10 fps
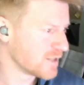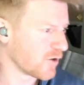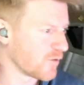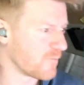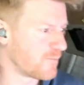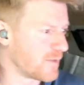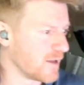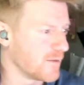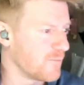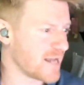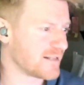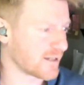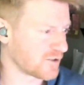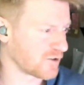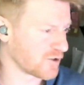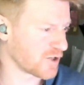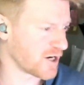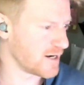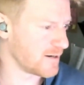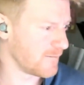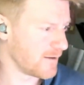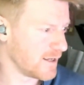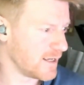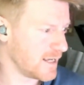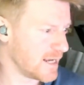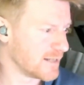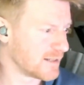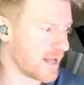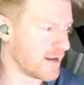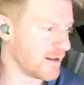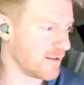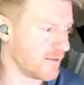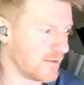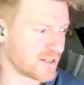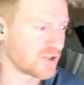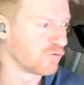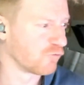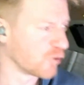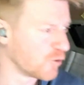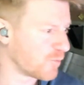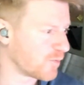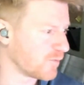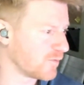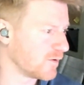So the basic assertion is that this group